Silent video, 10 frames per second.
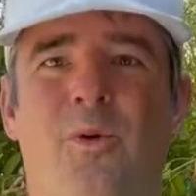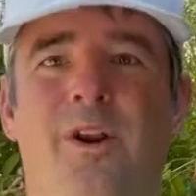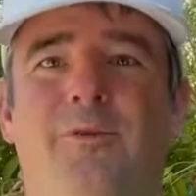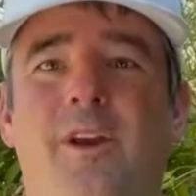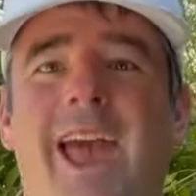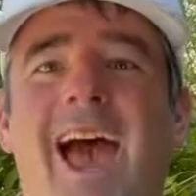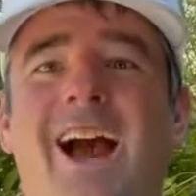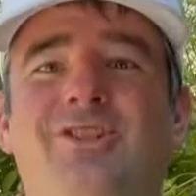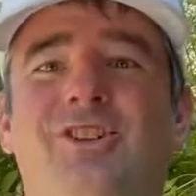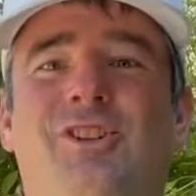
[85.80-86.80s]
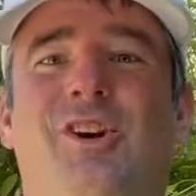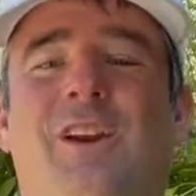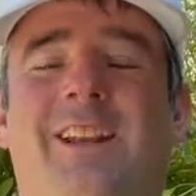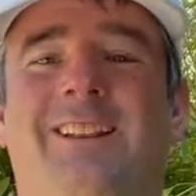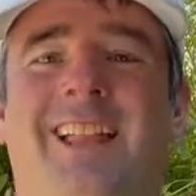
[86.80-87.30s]
if we actually took
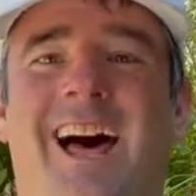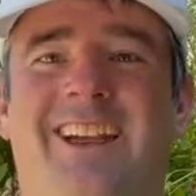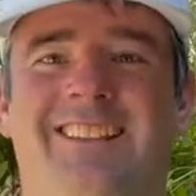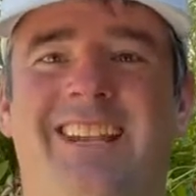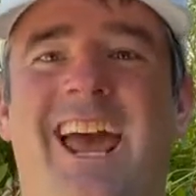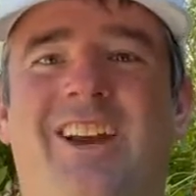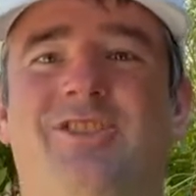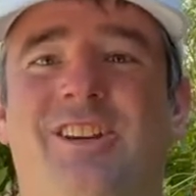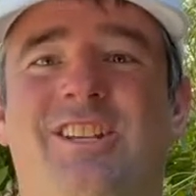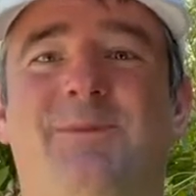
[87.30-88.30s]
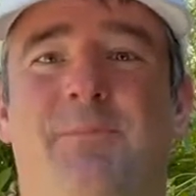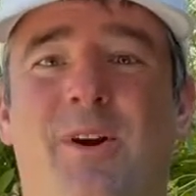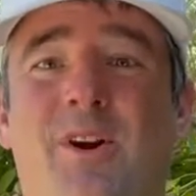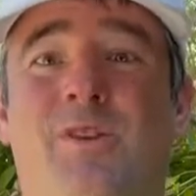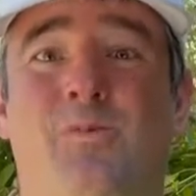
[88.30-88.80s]
in less and actually
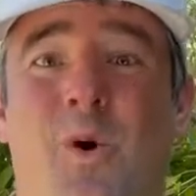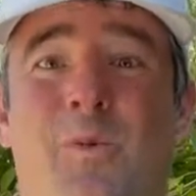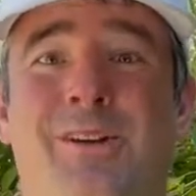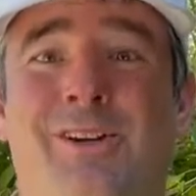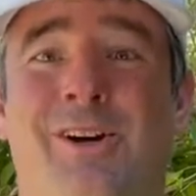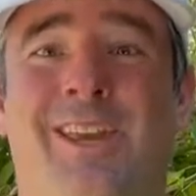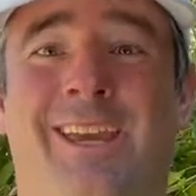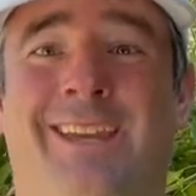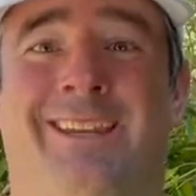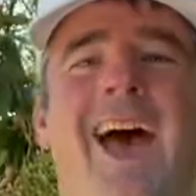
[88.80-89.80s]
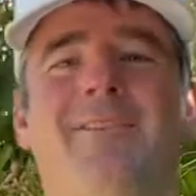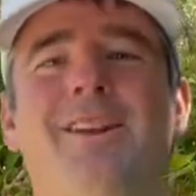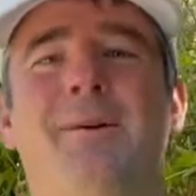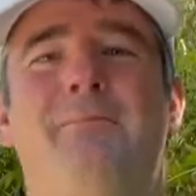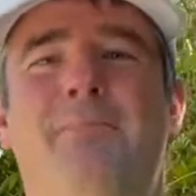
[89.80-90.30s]
experienced what we took in? Having
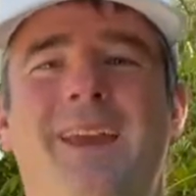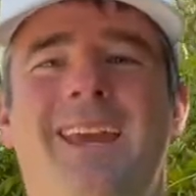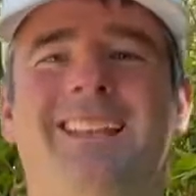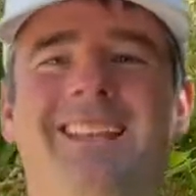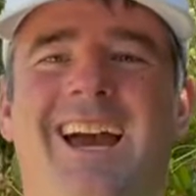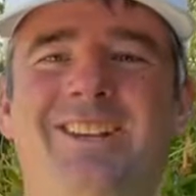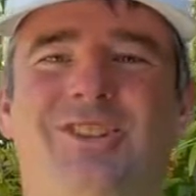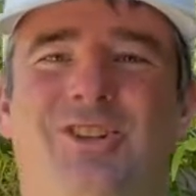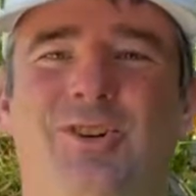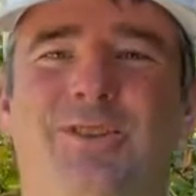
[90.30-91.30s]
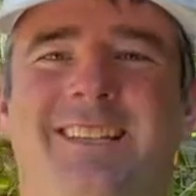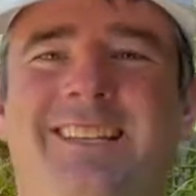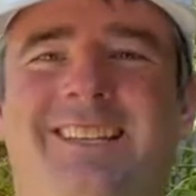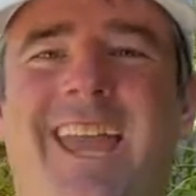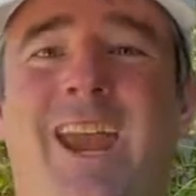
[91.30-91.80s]
a big, nice, juicy
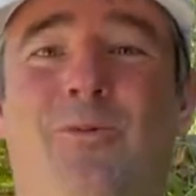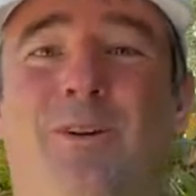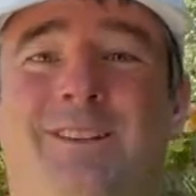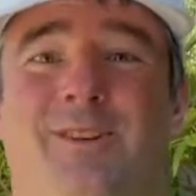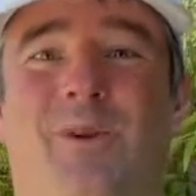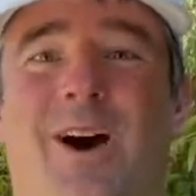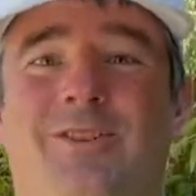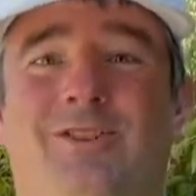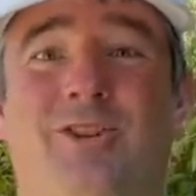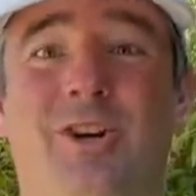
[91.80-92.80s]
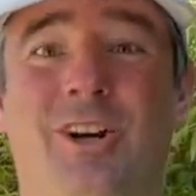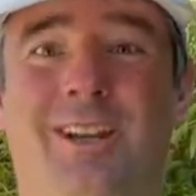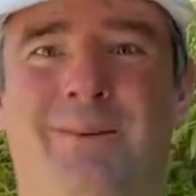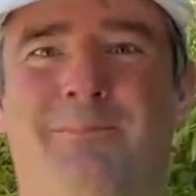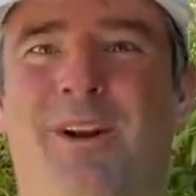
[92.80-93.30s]
steak once in a while is
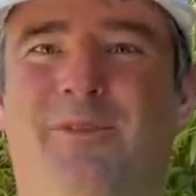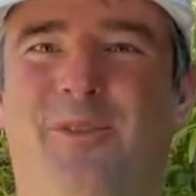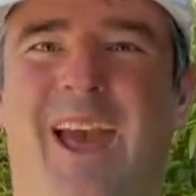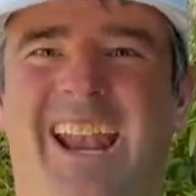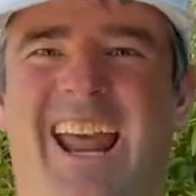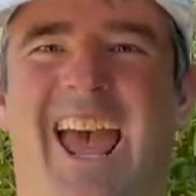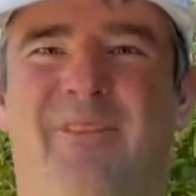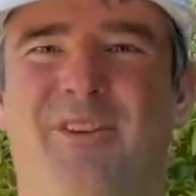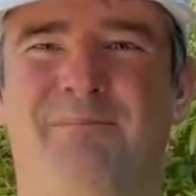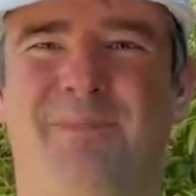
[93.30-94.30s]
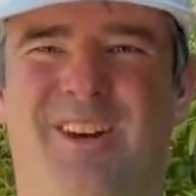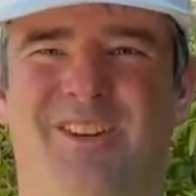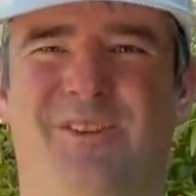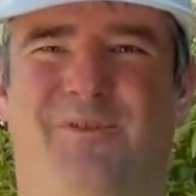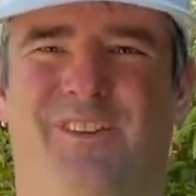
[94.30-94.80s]
good. But if you had it every meal,
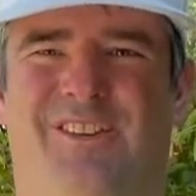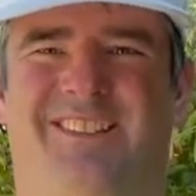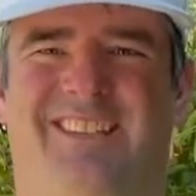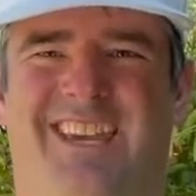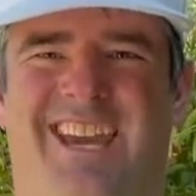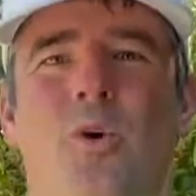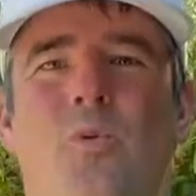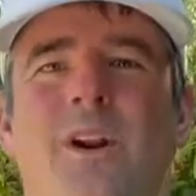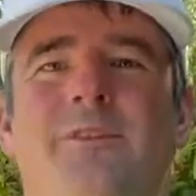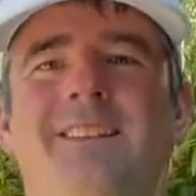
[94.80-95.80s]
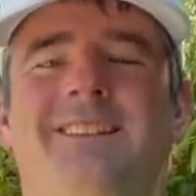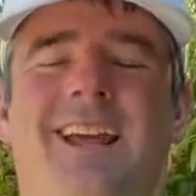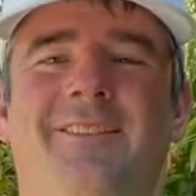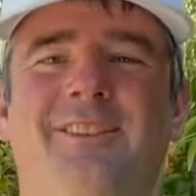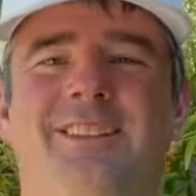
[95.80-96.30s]
you'd feel sick. What if instead
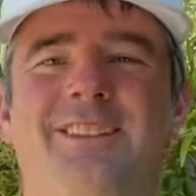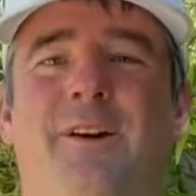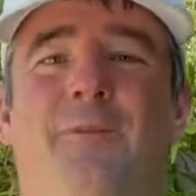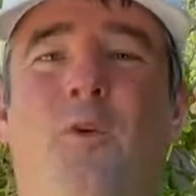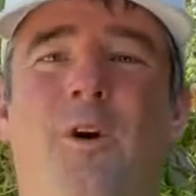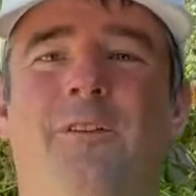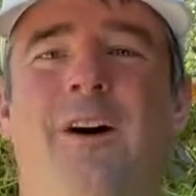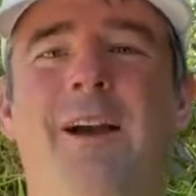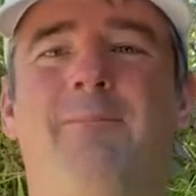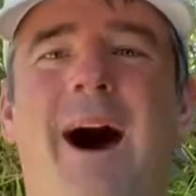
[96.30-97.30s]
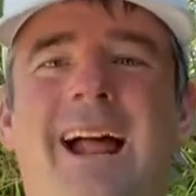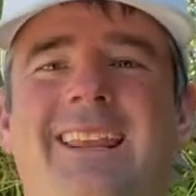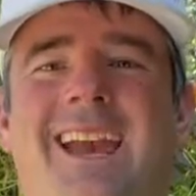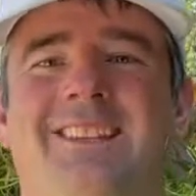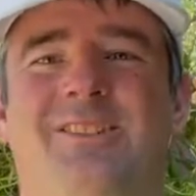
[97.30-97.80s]
of listening to 4 or 5
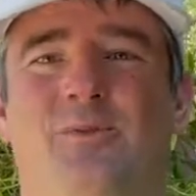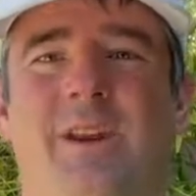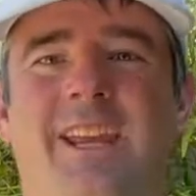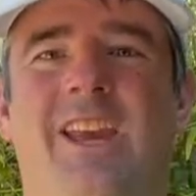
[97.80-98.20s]
podcasts in a week,